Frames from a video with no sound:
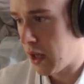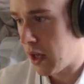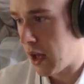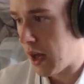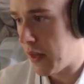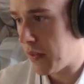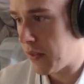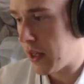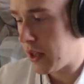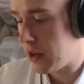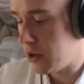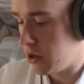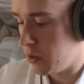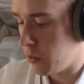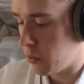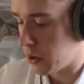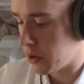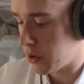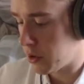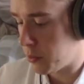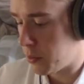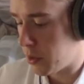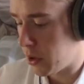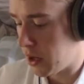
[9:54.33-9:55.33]
And then you
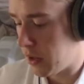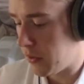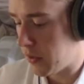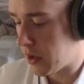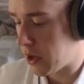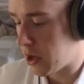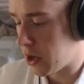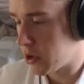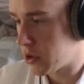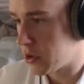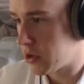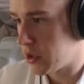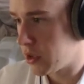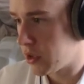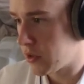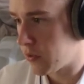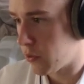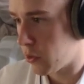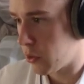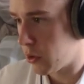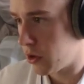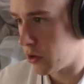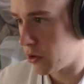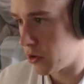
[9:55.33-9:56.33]
want to put in the countries
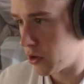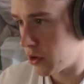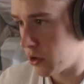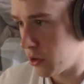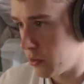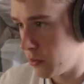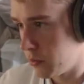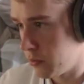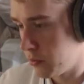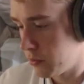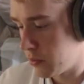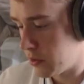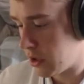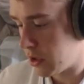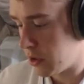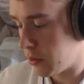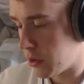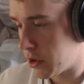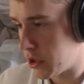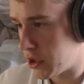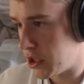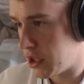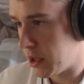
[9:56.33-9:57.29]
for your zone that you want to